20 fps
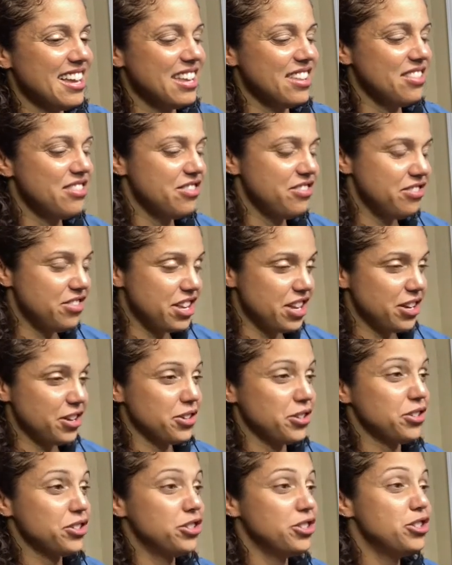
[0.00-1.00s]
is...
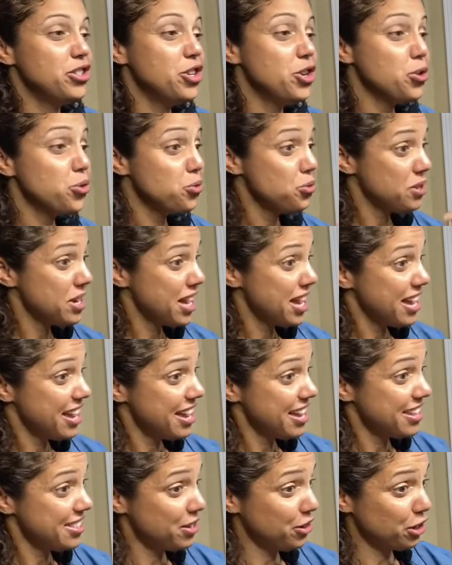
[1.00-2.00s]
There's
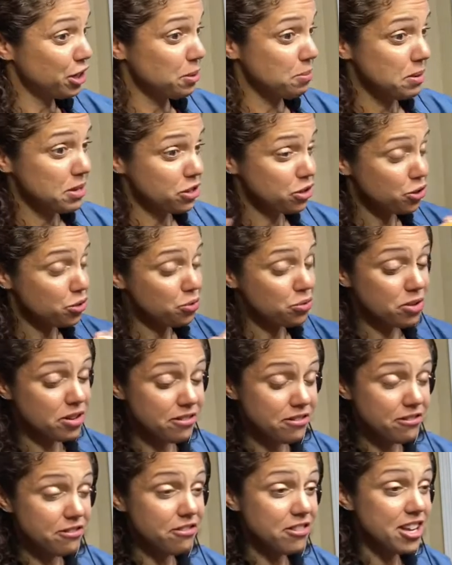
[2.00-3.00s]
tuna. There can be tuna
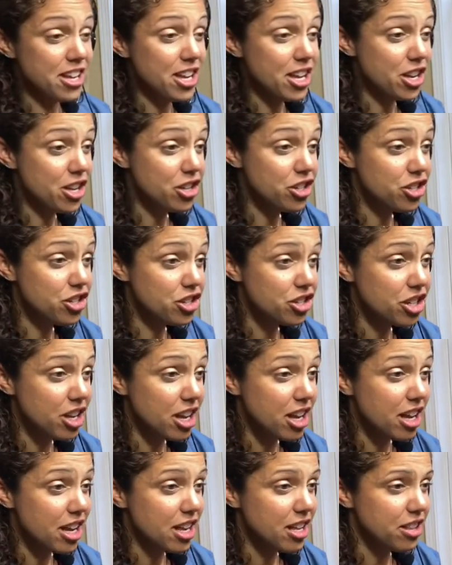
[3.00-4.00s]
fish.
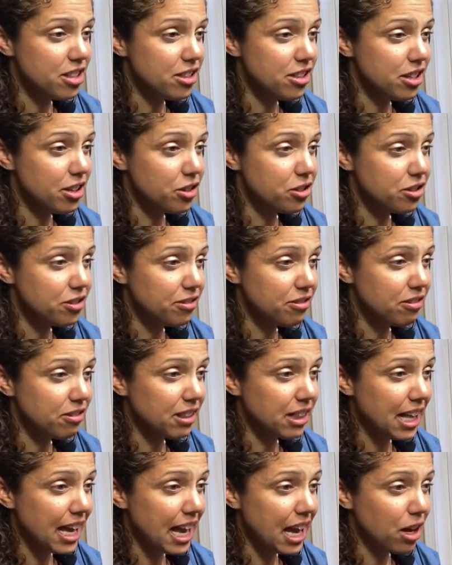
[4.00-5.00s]
There's
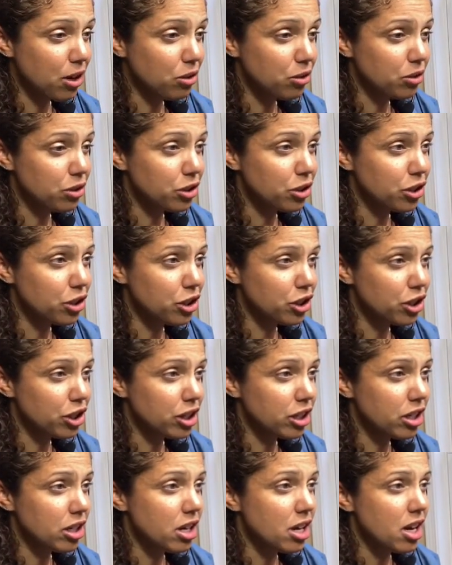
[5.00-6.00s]

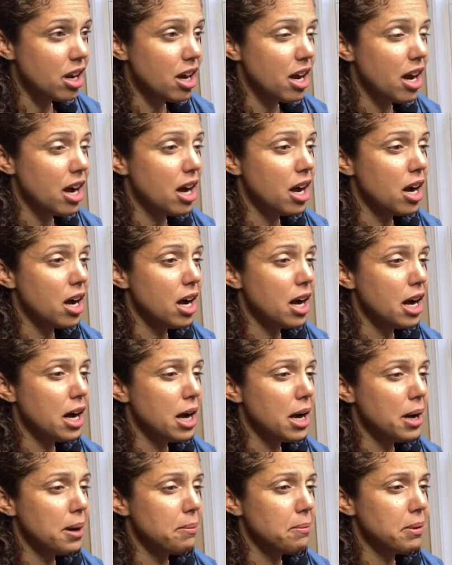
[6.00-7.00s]
flounder.
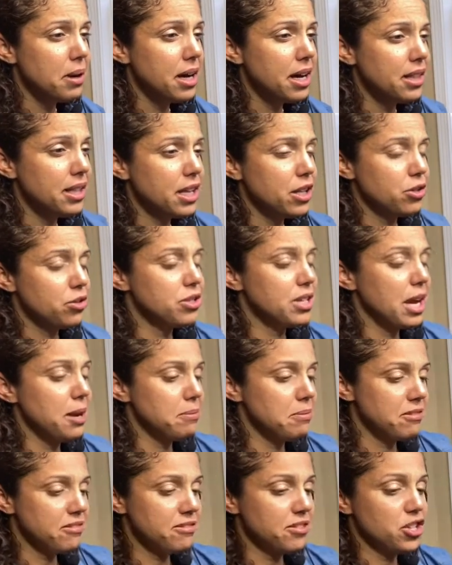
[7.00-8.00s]
Um, another type
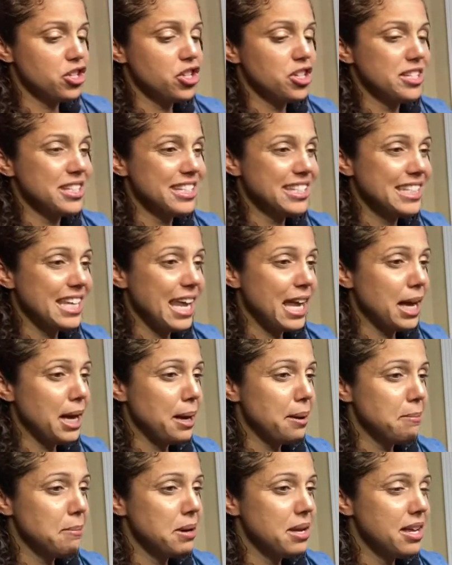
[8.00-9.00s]
of fish is
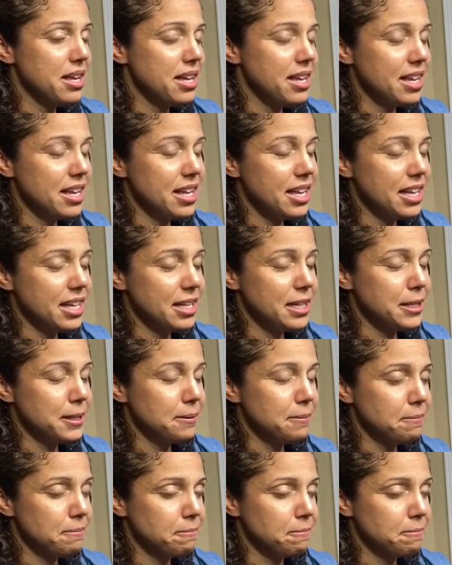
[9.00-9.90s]
salmon.